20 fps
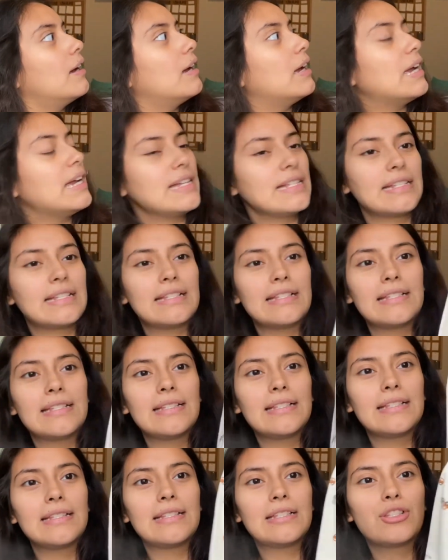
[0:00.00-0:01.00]

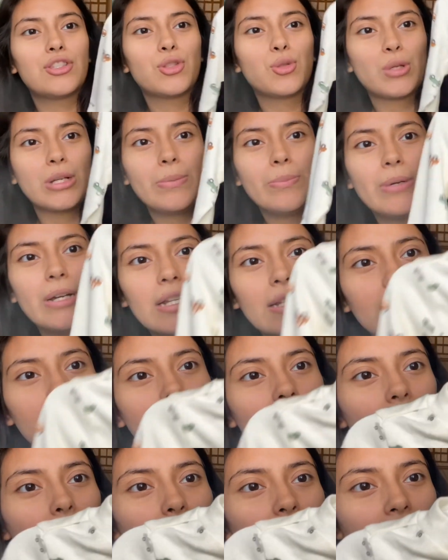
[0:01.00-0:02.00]
It's three months,
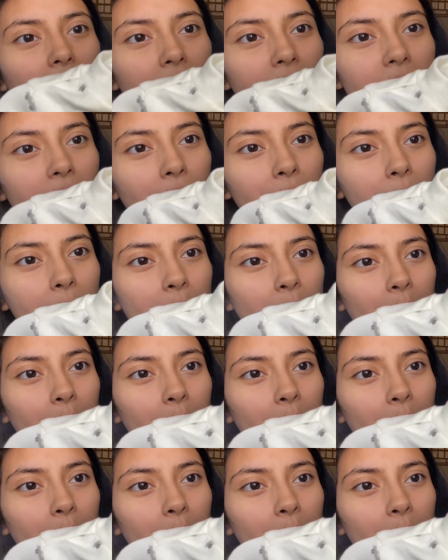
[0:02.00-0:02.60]
I believe so.